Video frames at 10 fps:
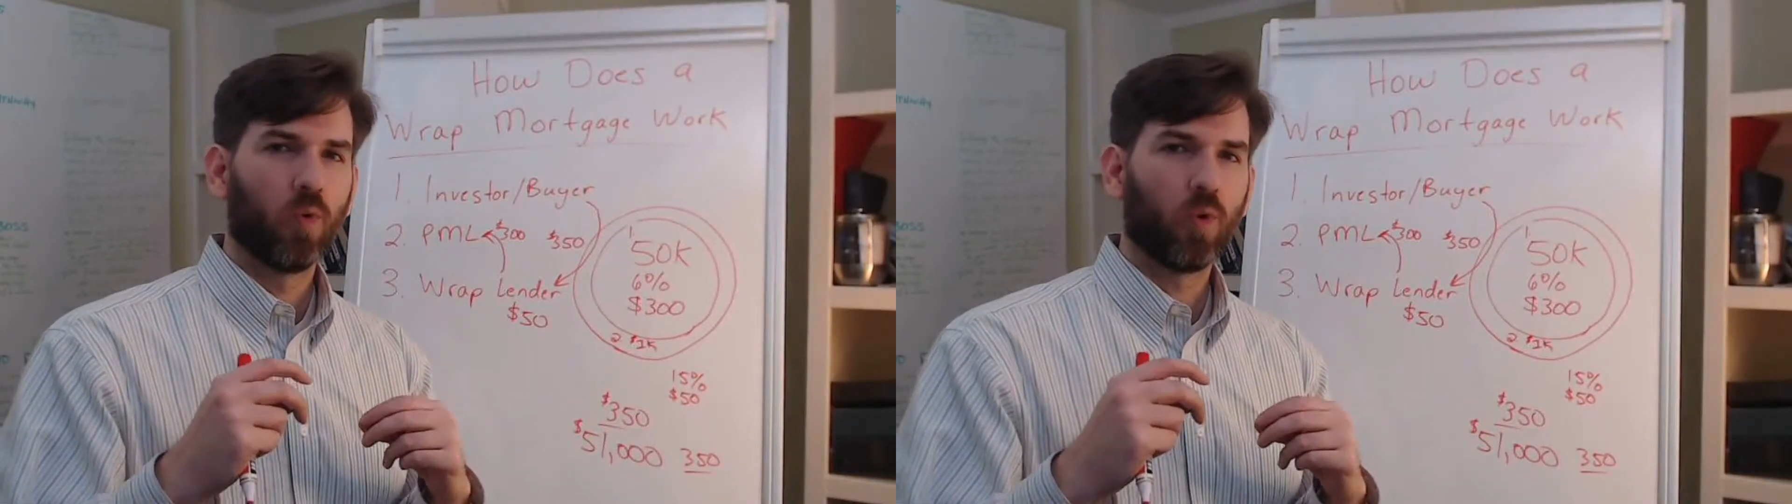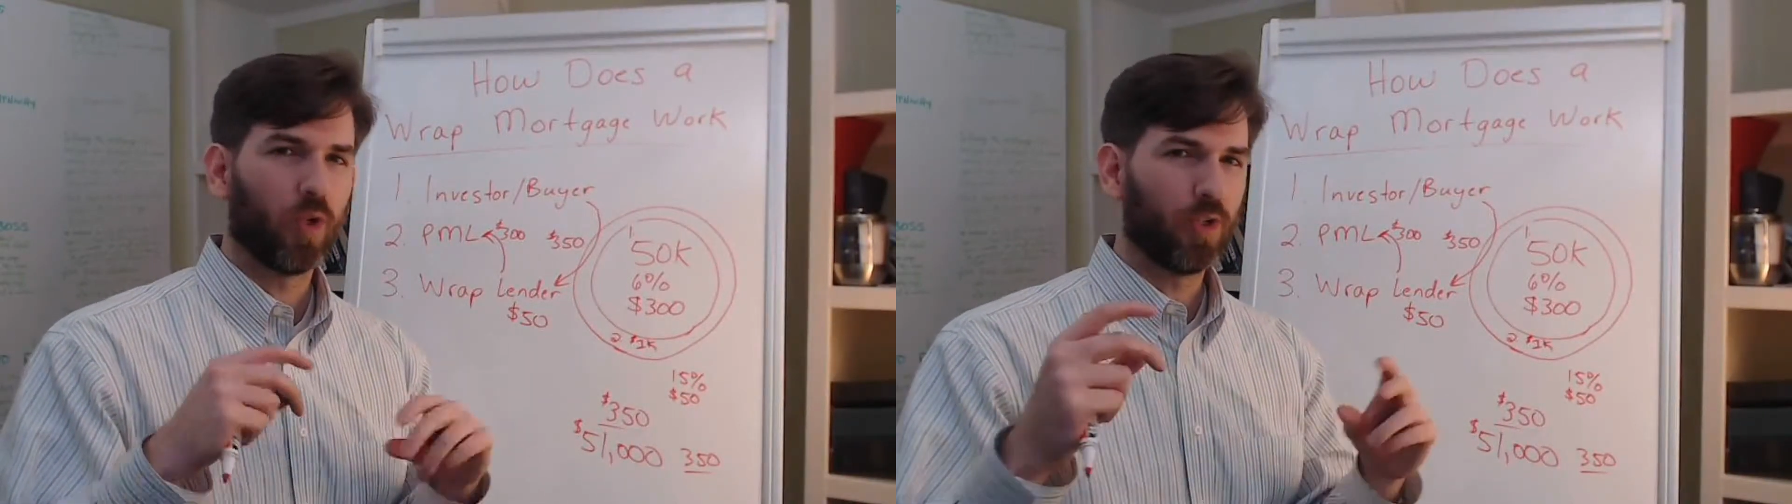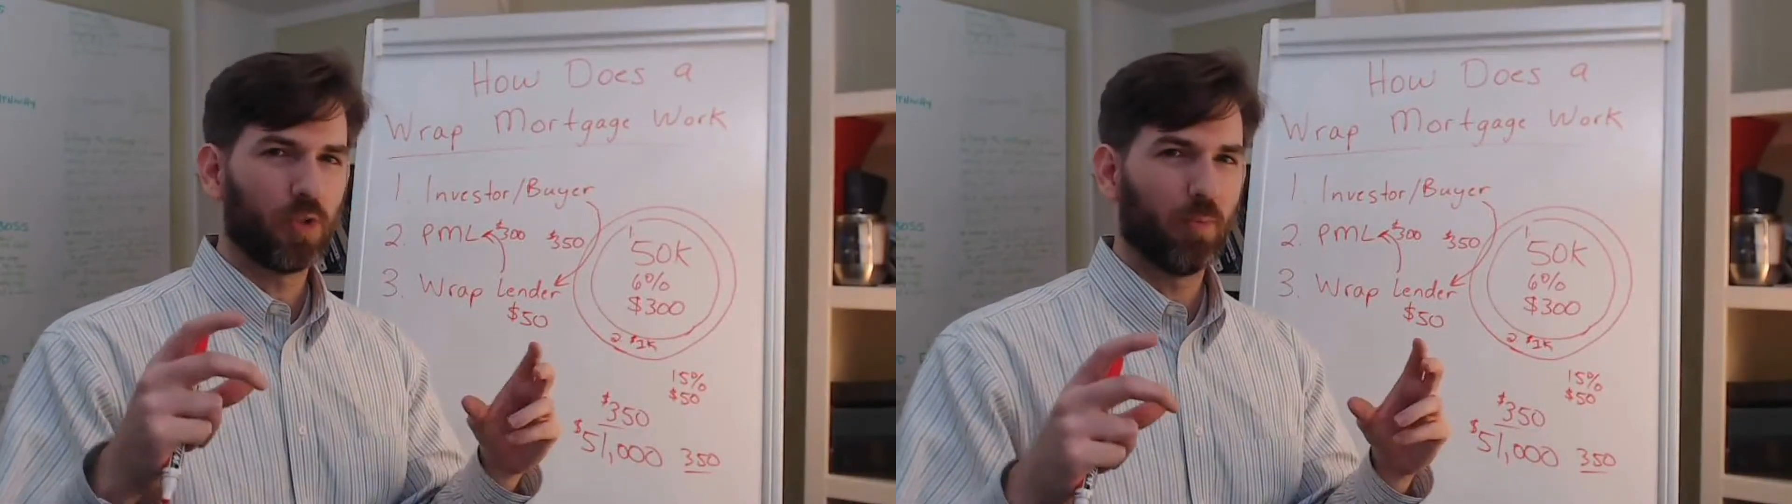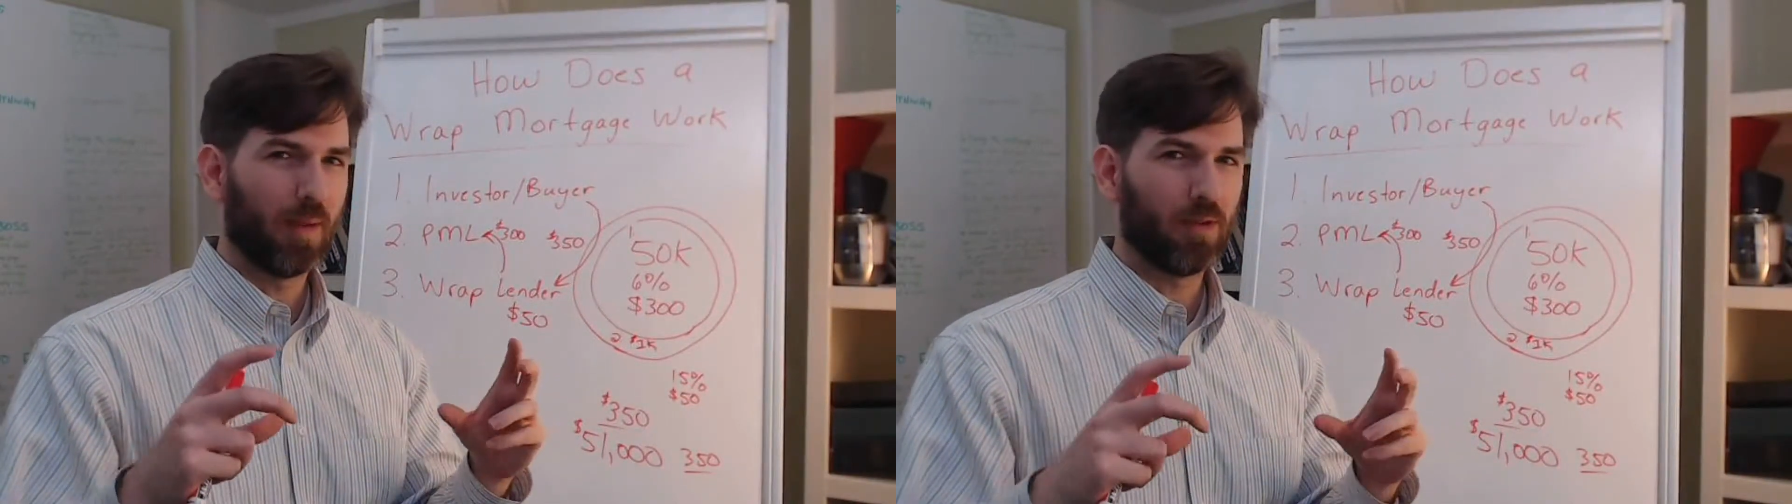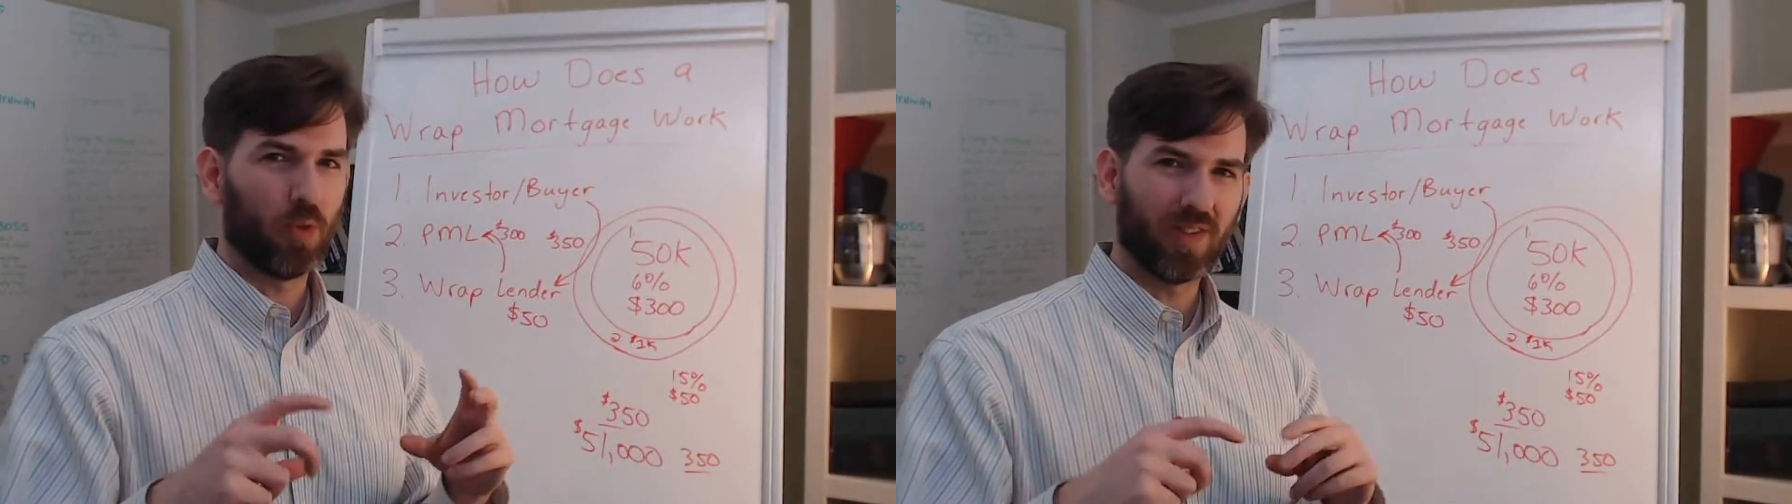couldn't you
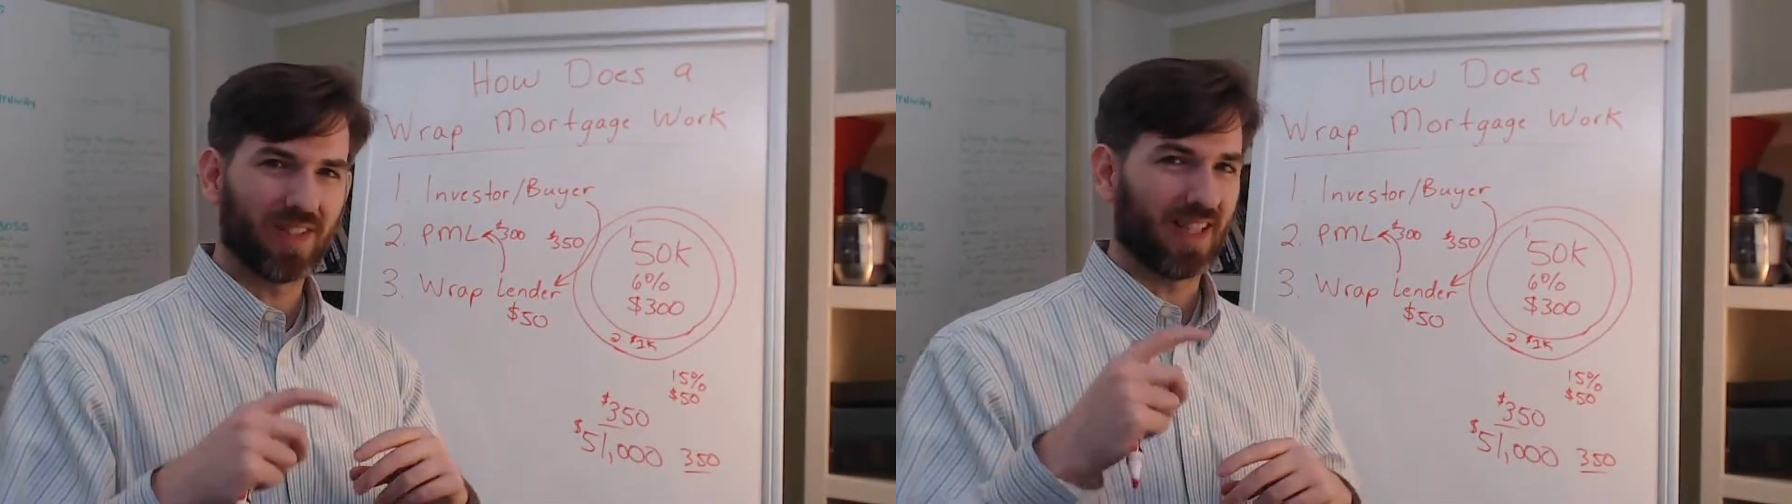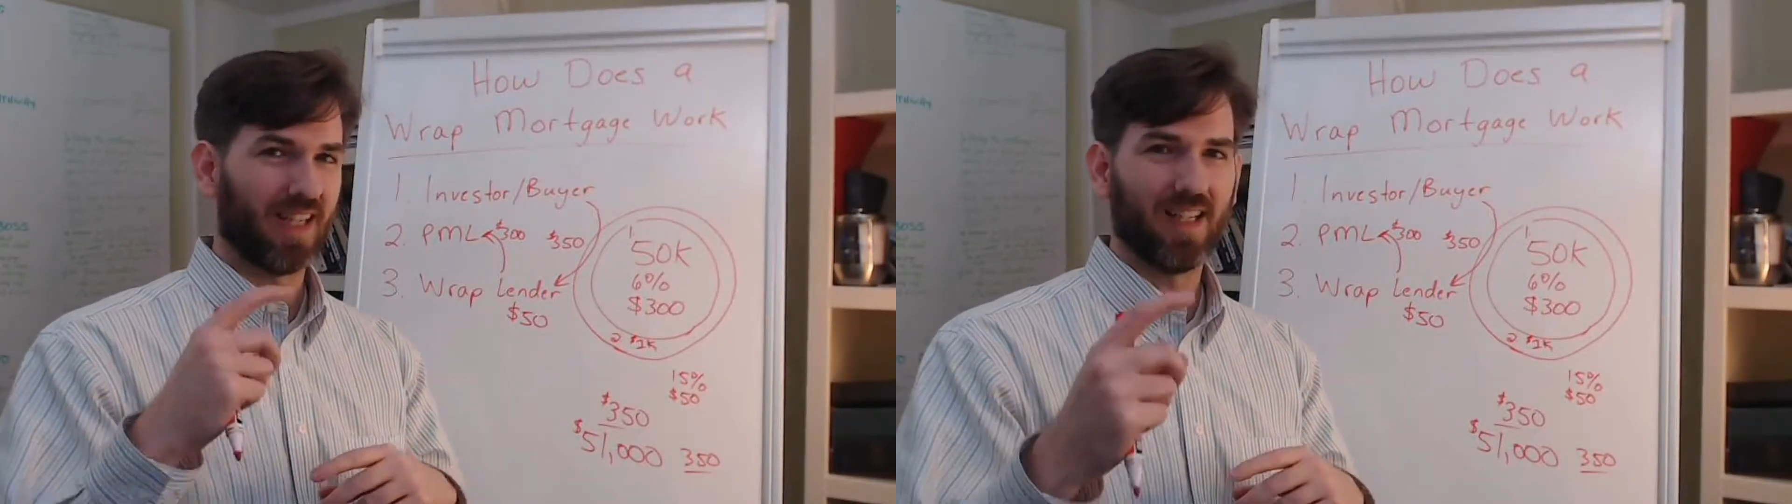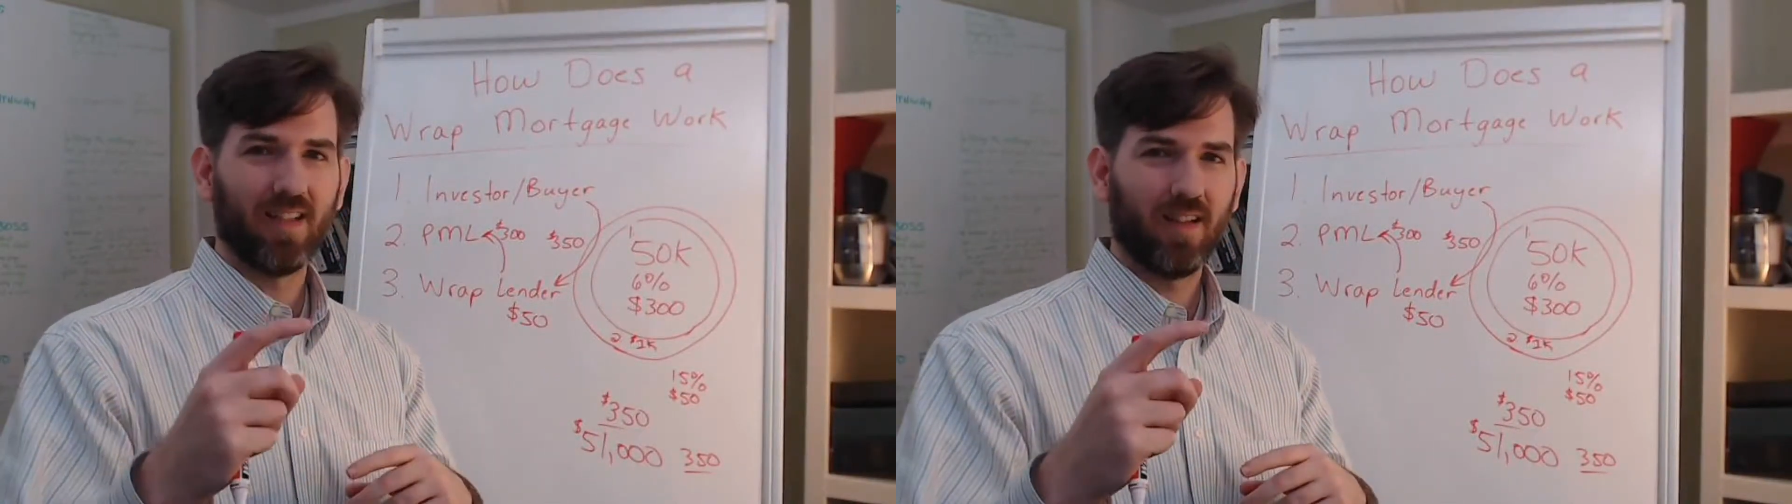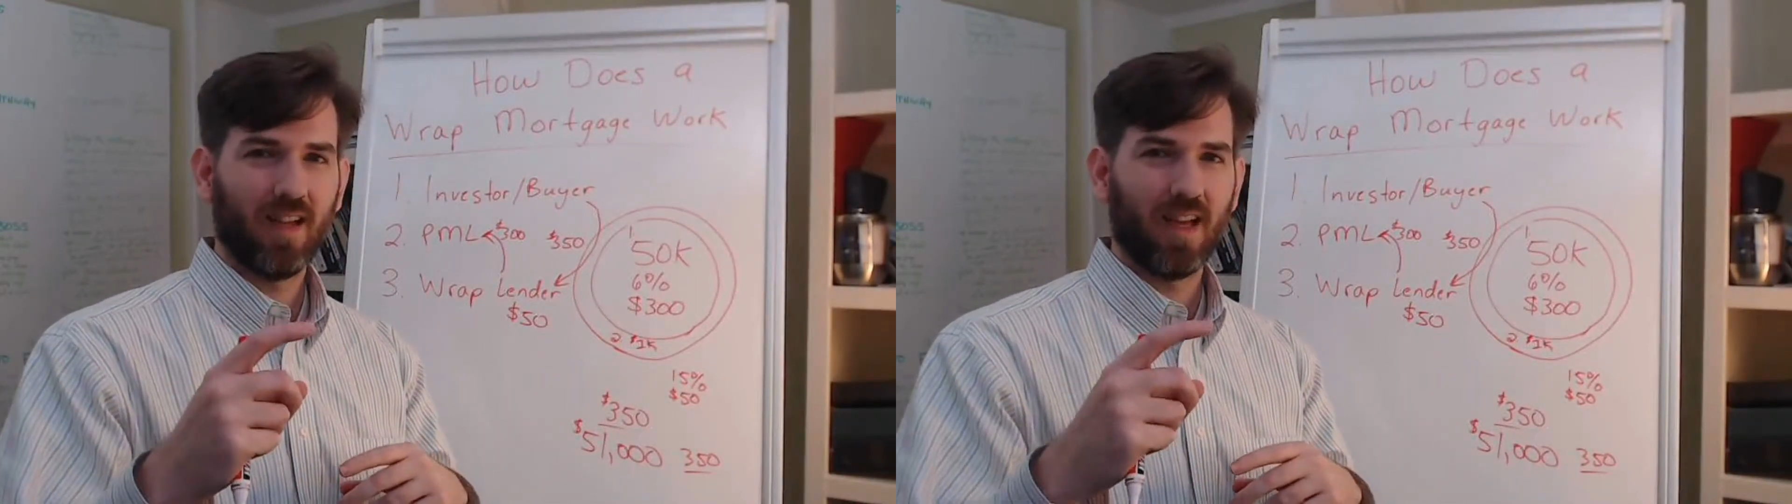maybe do this again